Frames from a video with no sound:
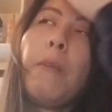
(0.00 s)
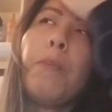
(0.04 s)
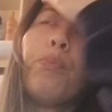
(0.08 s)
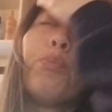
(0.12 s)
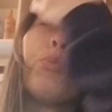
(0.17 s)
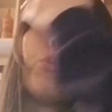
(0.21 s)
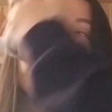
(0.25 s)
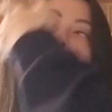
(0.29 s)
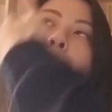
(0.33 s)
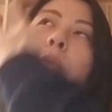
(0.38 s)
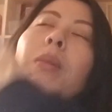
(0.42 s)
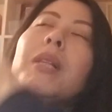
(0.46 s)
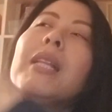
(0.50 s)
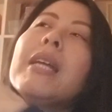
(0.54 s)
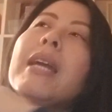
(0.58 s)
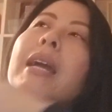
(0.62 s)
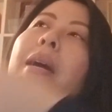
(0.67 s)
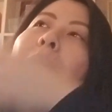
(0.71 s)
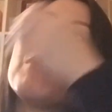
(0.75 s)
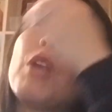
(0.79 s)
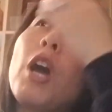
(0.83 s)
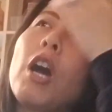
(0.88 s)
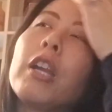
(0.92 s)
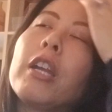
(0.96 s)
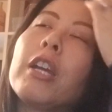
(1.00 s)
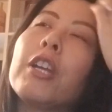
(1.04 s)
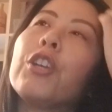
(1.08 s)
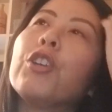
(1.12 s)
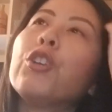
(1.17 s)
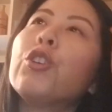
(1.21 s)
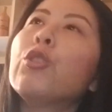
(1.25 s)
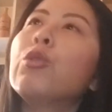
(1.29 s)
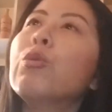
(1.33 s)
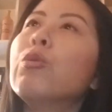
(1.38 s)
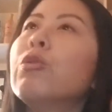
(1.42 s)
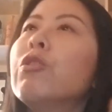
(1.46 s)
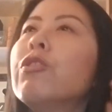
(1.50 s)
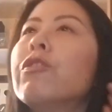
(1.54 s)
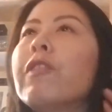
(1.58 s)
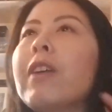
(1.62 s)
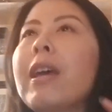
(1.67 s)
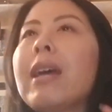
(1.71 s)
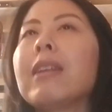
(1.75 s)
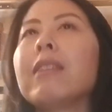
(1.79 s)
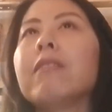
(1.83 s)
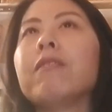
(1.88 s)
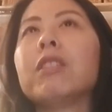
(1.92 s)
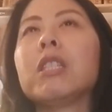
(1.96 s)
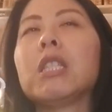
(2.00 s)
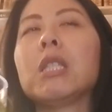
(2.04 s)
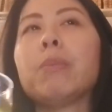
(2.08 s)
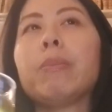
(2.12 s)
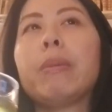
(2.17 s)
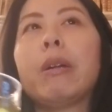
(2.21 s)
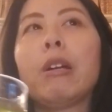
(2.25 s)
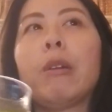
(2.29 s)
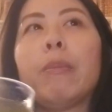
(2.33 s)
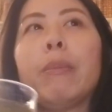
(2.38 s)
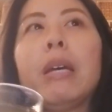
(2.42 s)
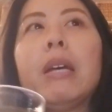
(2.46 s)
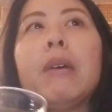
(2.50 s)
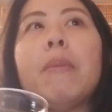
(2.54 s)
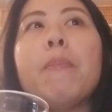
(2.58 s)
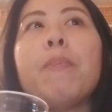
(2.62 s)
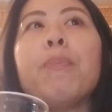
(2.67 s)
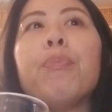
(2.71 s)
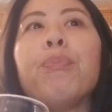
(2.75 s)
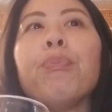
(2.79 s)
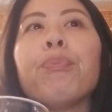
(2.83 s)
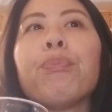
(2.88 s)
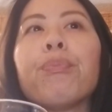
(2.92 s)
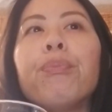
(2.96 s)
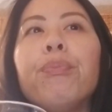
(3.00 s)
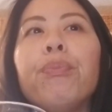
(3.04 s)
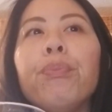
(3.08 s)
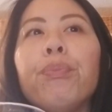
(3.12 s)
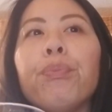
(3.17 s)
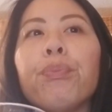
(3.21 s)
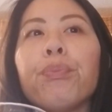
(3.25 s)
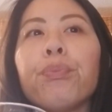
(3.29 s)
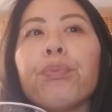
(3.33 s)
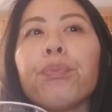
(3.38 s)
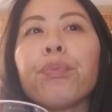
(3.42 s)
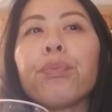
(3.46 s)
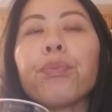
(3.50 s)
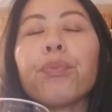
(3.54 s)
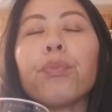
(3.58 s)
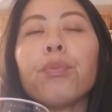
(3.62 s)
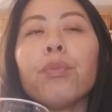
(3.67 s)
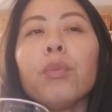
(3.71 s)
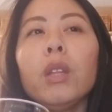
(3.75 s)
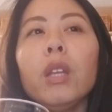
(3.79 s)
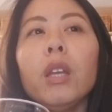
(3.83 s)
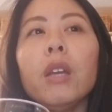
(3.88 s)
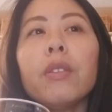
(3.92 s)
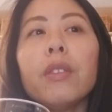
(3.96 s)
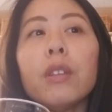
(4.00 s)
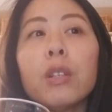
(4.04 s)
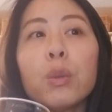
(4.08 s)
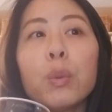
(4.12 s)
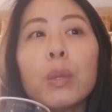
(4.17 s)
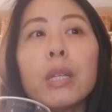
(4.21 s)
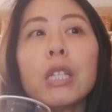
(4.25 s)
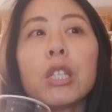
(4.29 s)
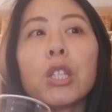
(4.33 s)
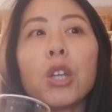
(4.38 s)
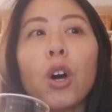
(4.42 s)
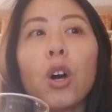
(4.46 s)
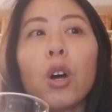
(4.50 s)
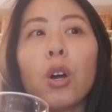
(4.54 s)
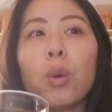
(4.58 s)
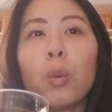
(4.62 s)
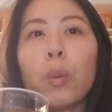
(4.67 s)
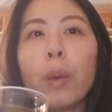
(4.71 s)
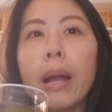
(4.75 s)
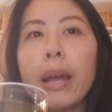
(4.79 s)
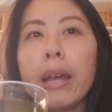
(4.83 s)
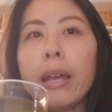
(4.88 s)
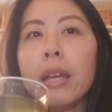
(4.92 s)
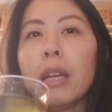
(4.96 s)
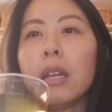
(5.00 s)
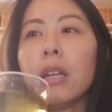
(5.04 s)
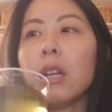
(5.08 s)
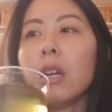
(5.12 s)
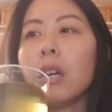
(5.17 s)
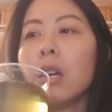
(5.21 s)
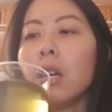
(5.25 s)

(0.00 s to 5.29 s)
Normally I'm not a huge fan of spearmint. This one's all right.